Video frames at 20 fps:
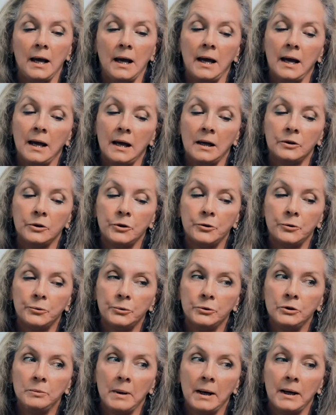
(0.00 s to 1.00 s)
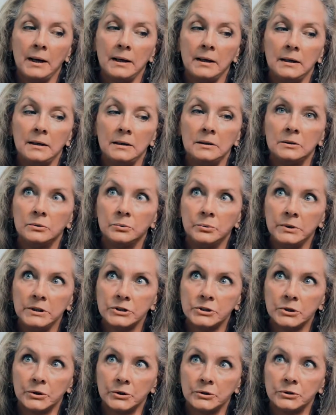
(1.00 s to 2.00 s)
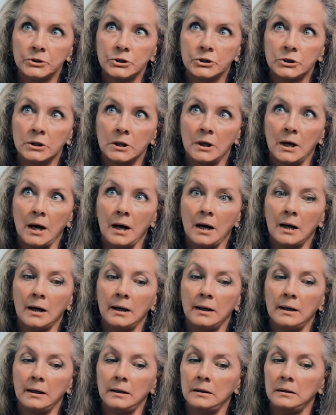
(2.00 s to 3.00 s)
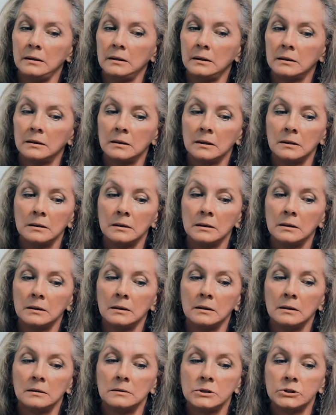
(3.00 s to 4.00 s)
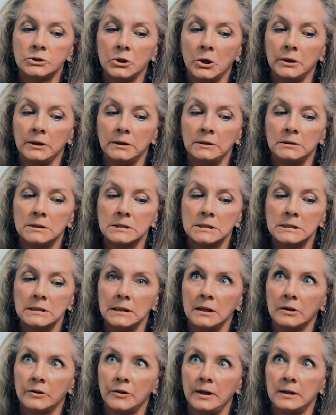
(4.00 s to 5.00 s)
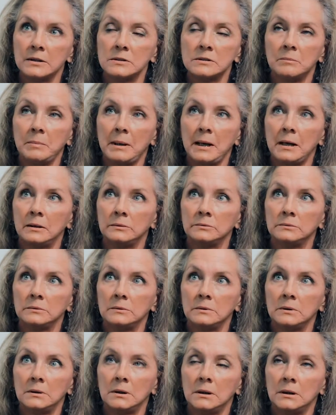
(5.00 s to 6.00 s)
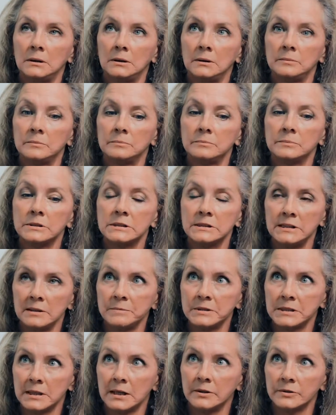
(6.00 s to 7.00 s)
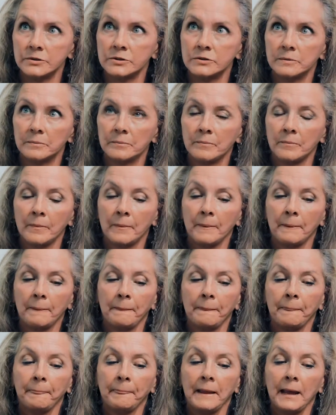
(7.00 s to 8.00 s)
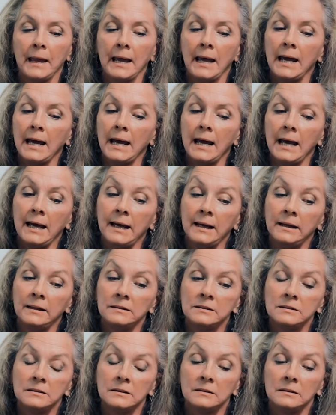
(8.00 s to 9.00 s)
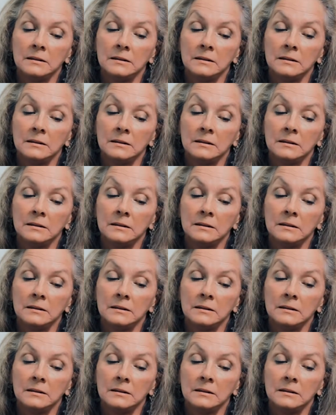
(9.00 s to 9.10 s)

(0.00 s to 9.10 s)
And through my research, I started seeing things about stem cells. And